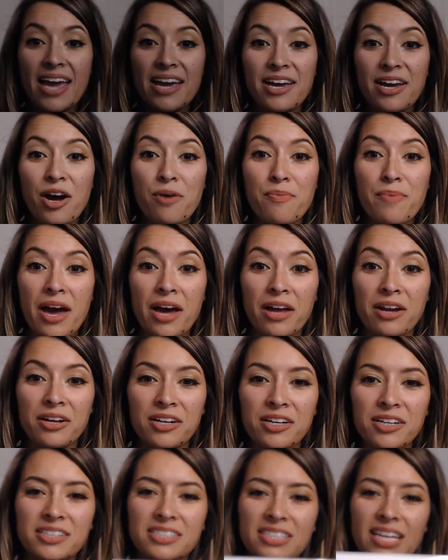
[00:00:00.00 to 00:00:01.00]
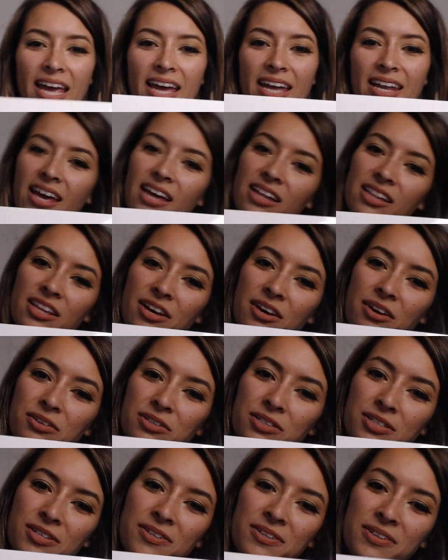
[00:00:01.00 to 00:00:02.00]
Go Matters, and hello
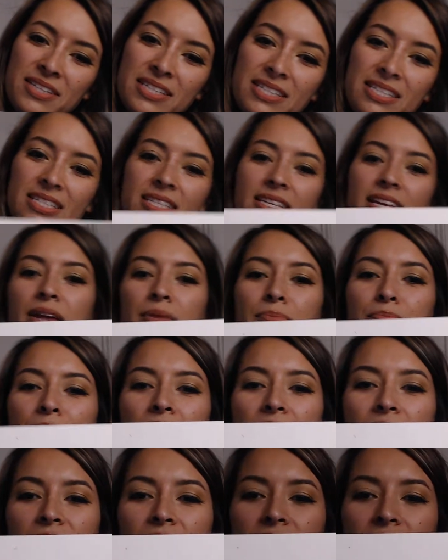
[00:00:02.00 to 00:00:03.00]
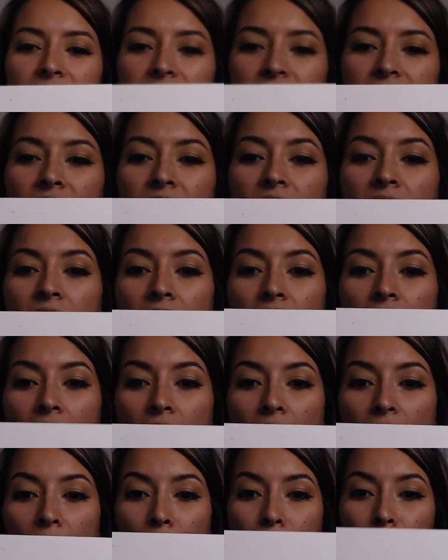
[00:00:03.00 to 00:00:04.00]
students and parents.
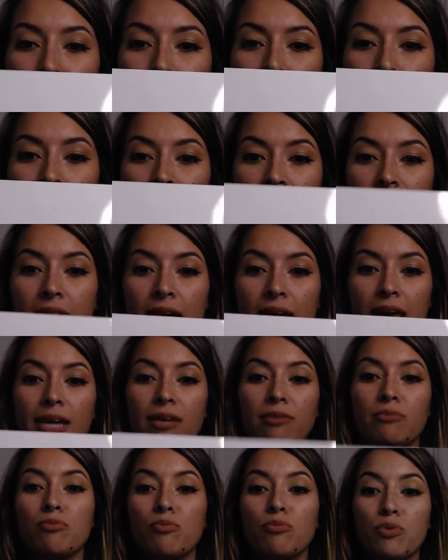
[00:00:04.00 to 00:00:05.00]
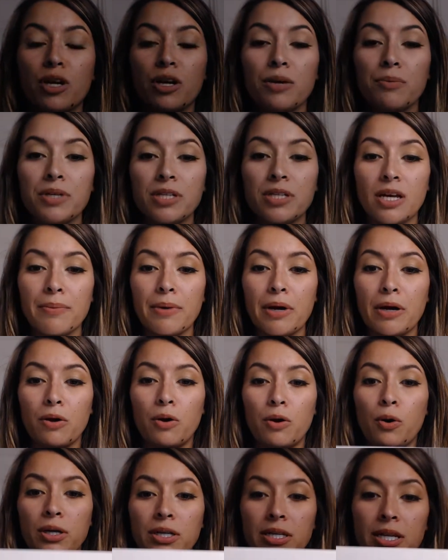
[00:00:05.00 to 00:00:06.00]
Today we're going to be talking about
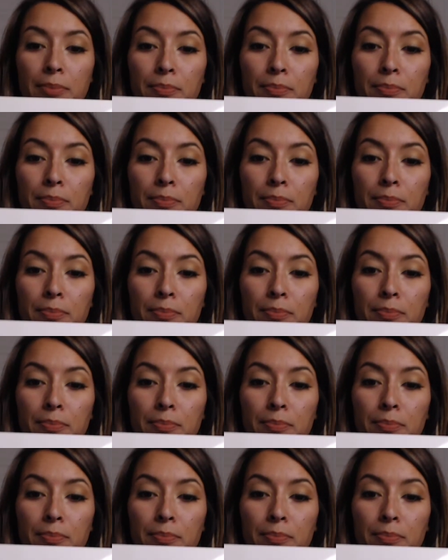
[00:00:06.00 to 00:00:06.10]
coordinate